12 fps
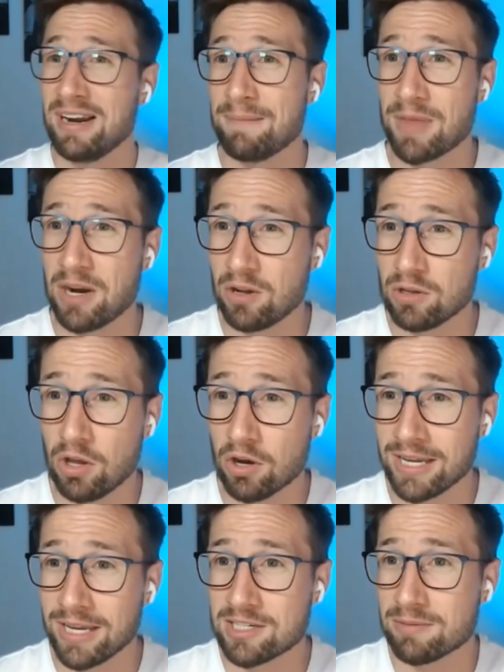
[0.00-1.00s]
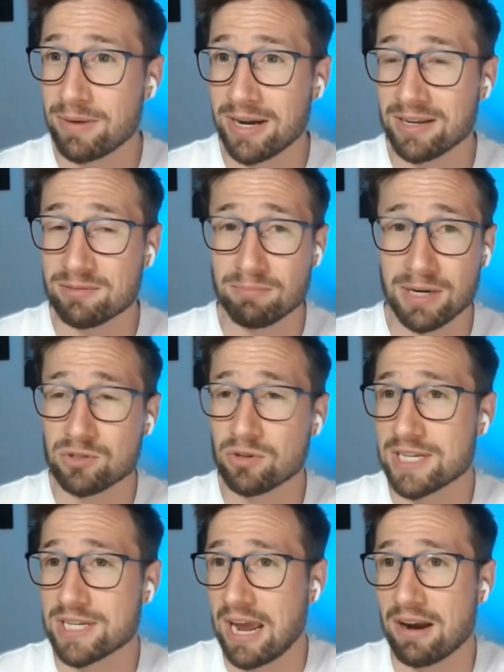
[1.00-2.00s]
They're not logging into my, my store's
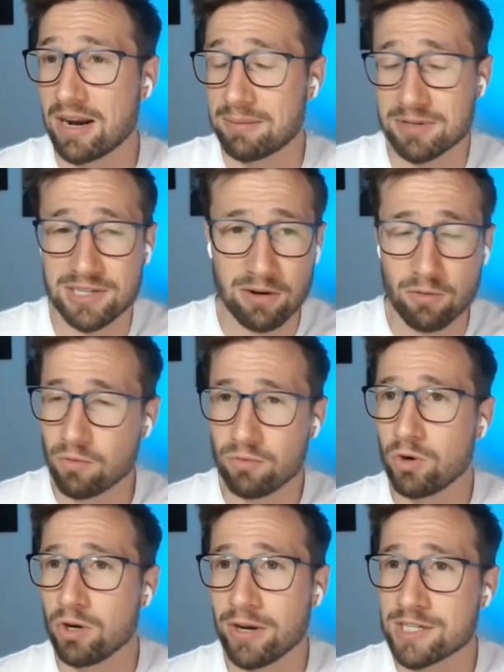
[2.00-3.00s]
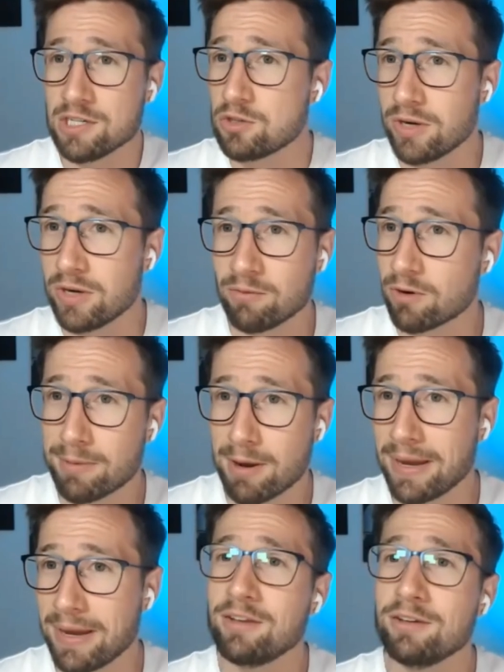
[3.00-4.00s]
account. I'm just like, what are you actually doing? What am I
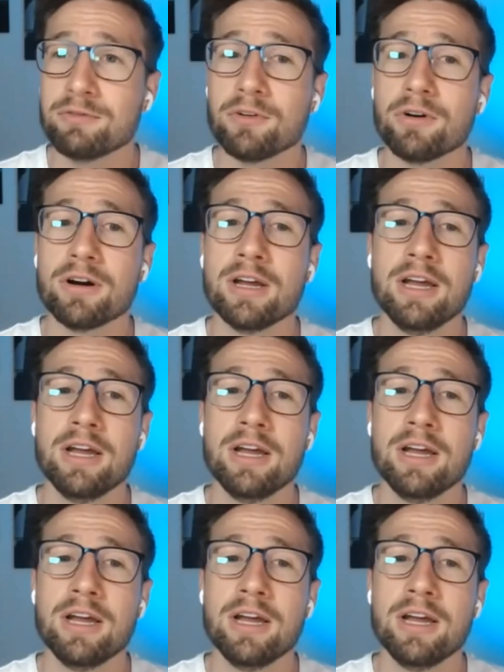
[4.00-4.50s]
paying you for?